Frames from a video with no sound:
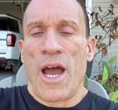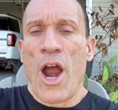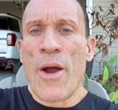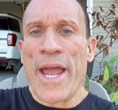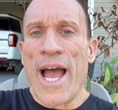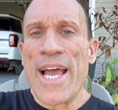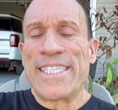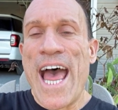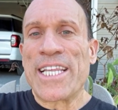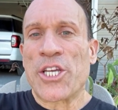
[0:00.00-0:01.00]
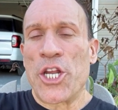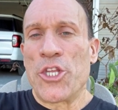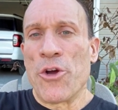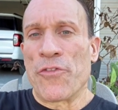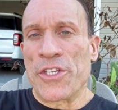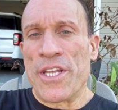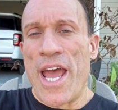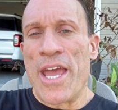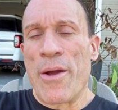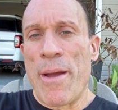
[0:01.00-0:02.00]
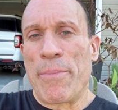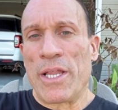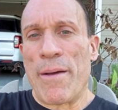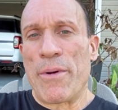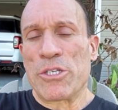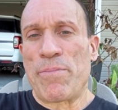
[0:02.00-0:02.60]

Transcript: All right, guys, that's going to do it for today here at Palumbo's